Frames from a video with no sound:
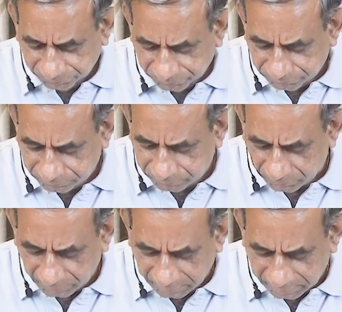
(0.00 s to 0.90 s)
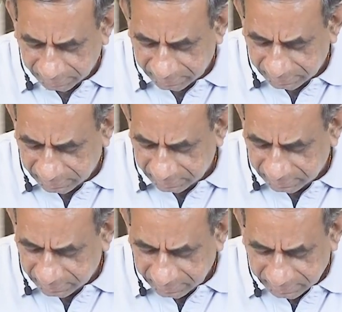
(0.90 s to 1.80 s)

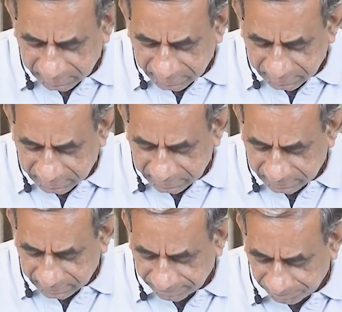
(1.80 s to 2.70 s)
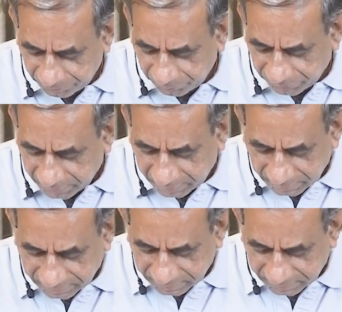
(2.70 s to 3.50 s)
(no one is talking)